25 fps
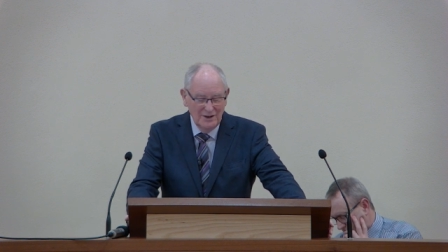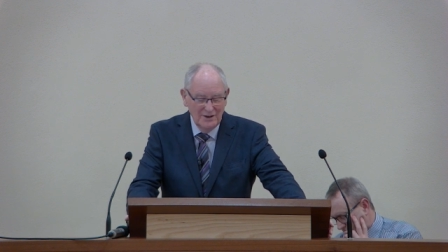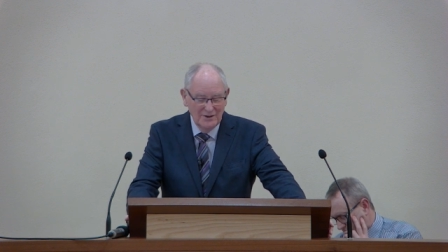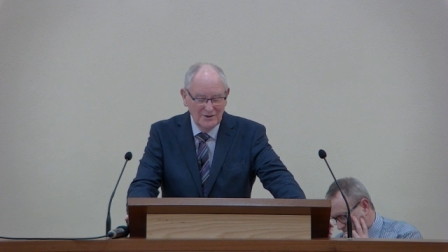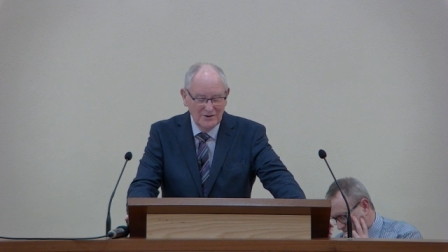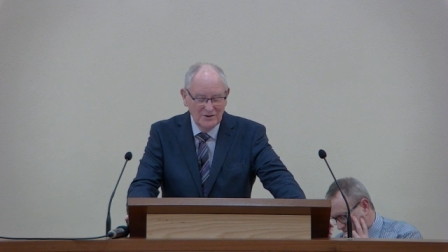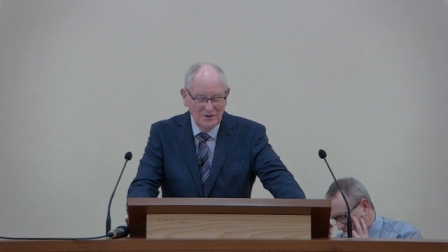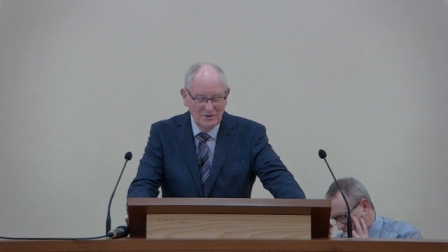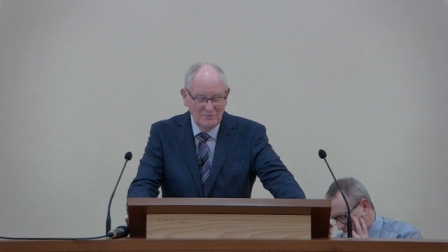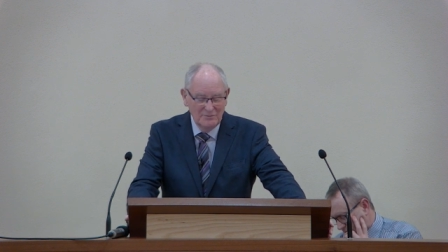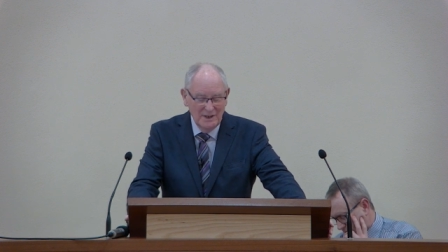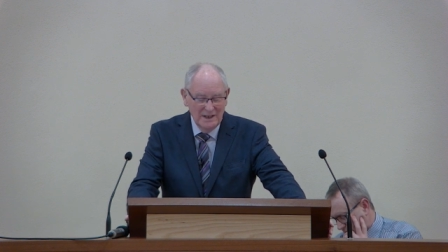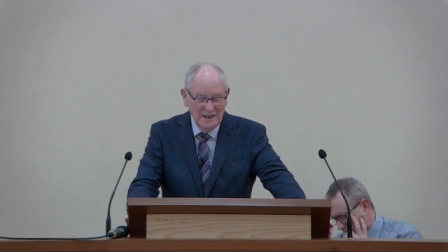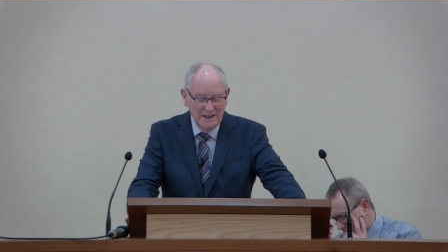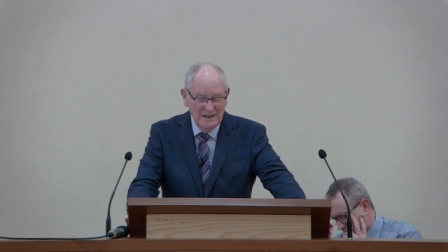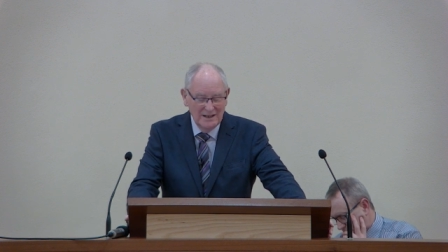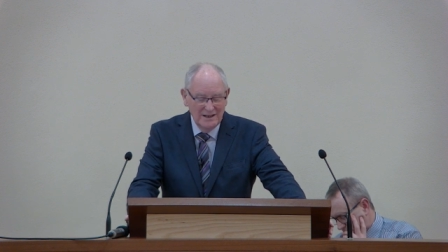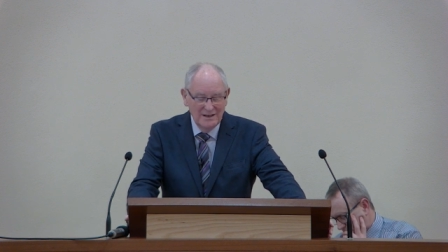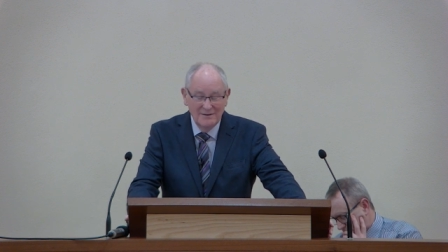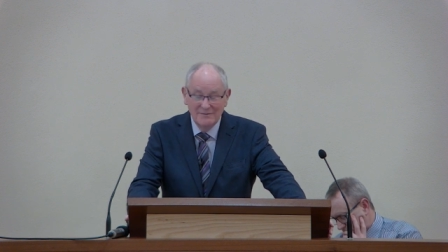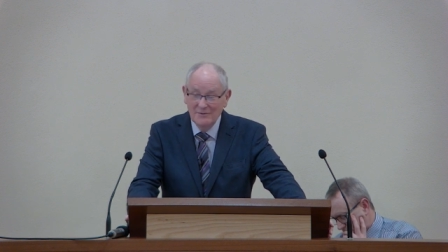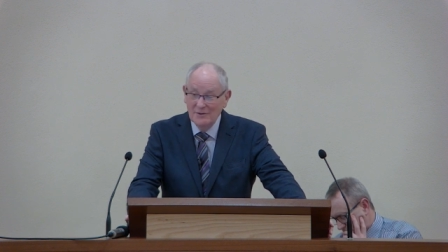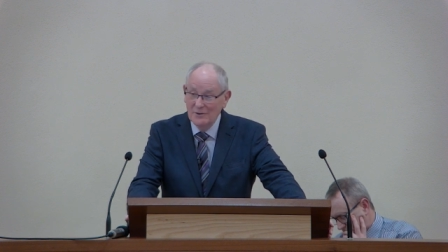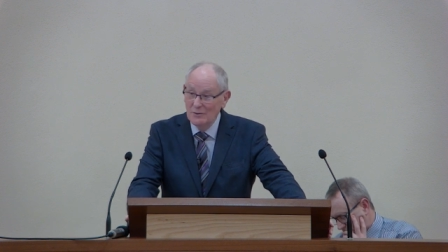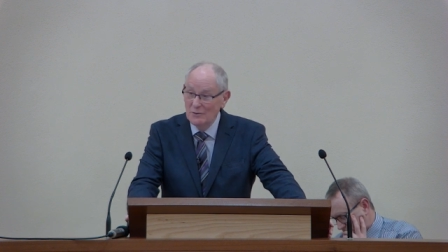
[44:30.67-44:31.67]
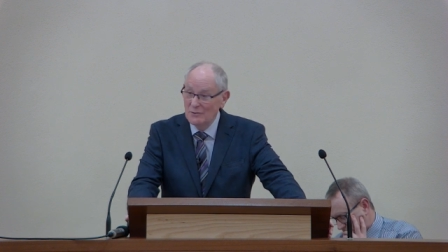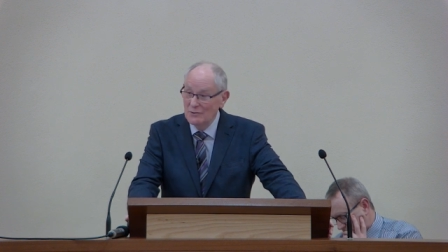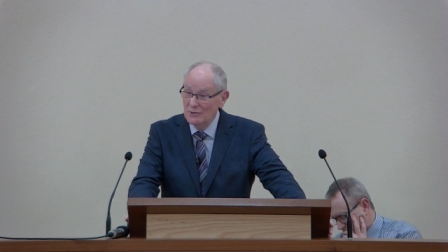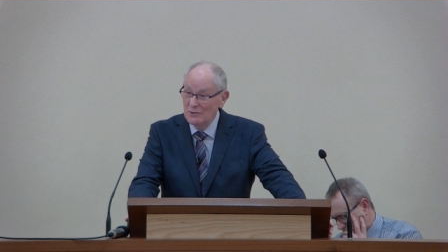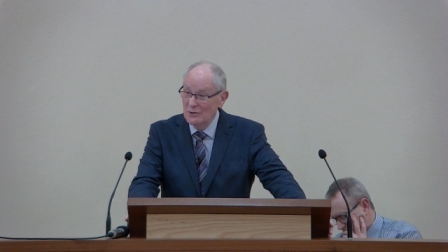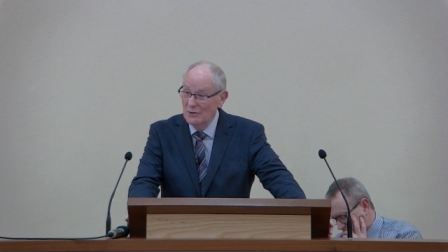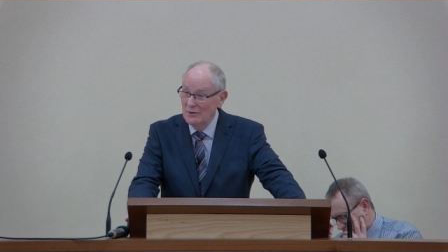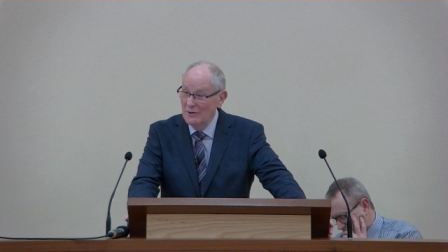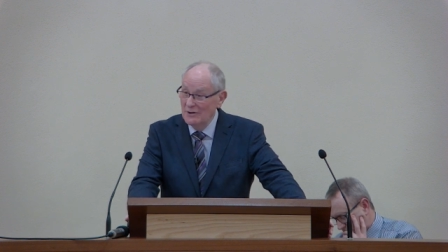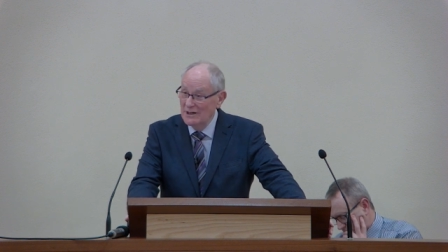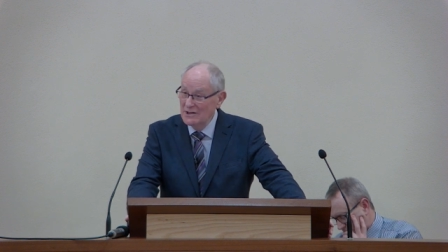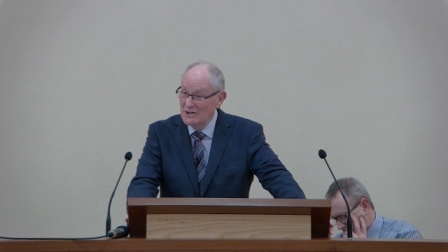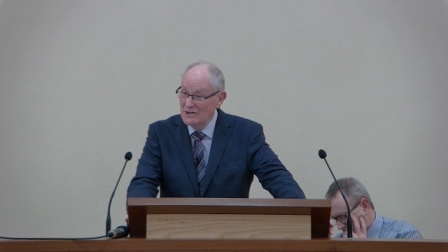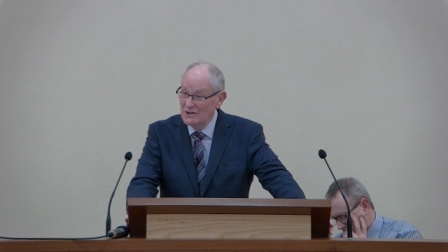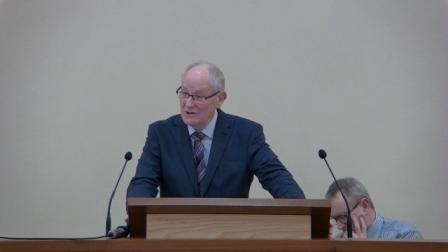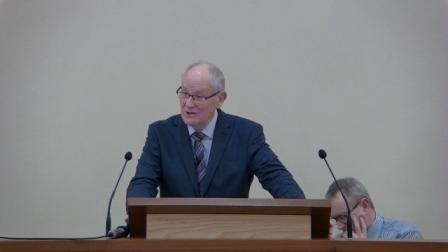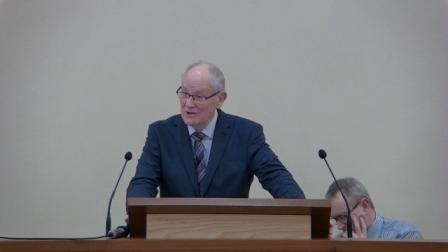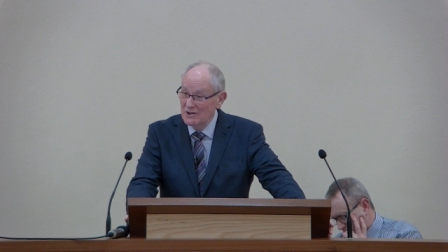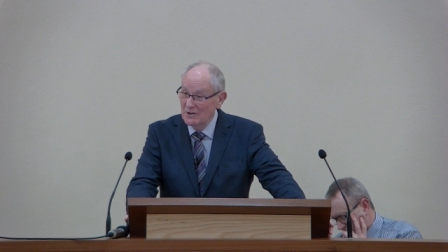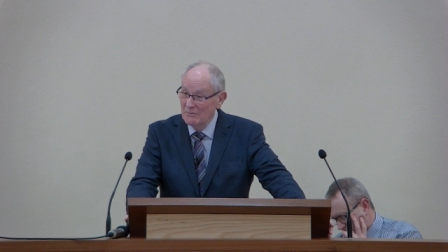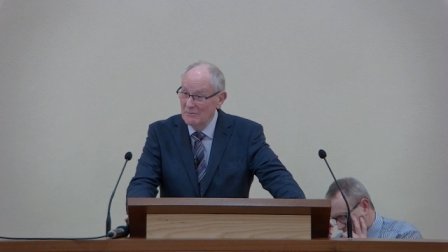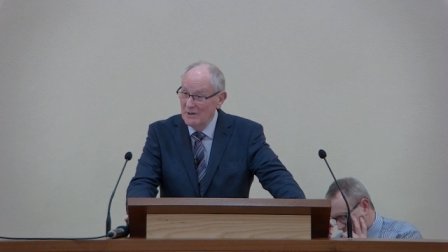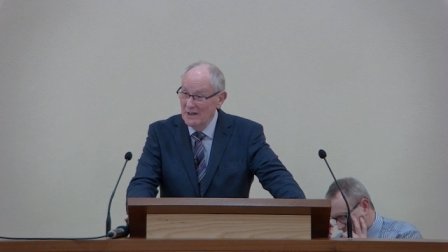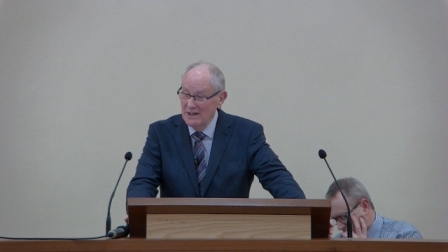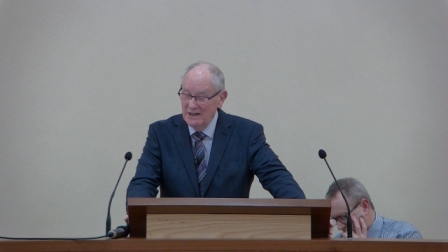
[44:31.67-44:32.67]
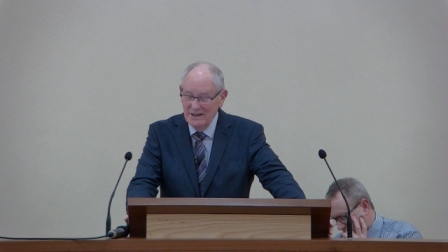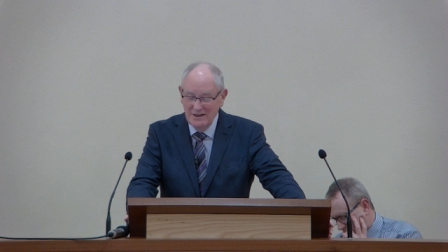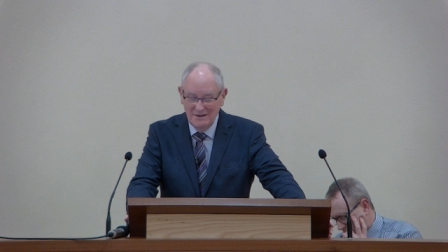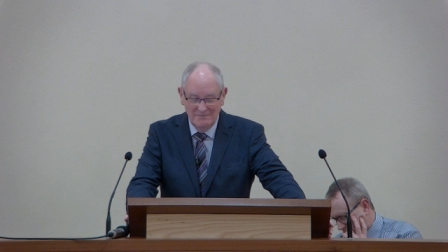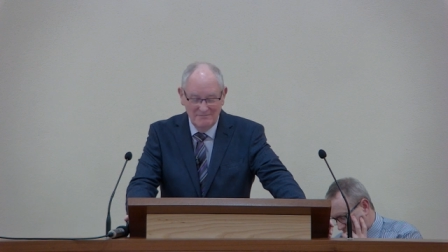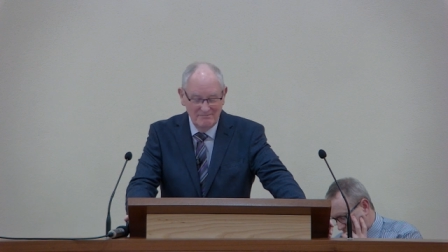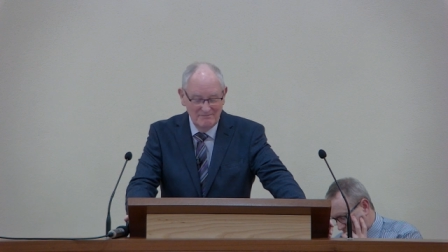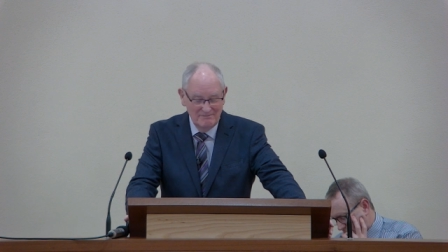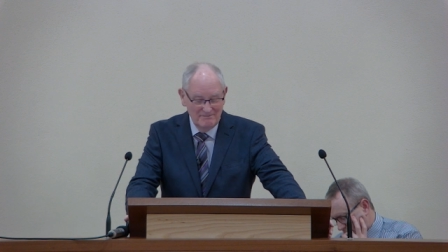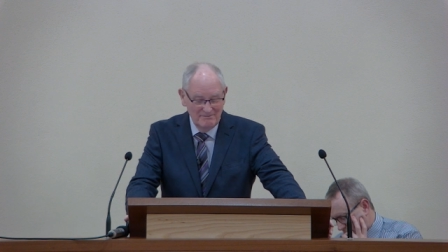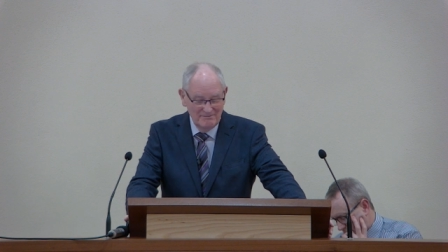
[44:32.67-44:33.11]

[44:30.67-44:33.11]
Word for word: unto me, those who listen to me,